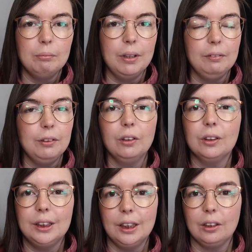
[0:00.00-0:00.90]
But if you're
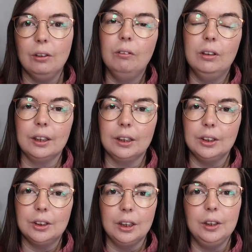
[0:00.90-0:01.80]
not taking hold
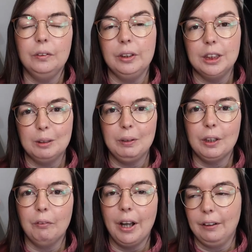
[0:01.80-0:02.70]
luggage, then you need to be
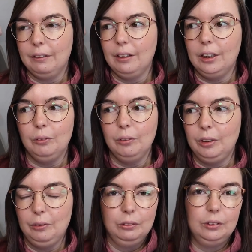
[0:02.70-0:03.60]
aware that you,
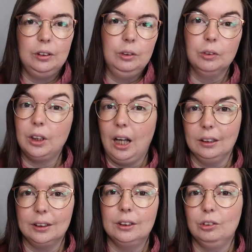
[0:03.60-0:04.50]
you, you
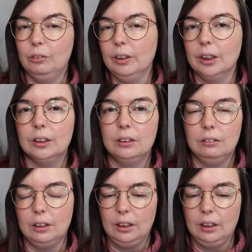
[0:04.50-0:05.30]
can't do this.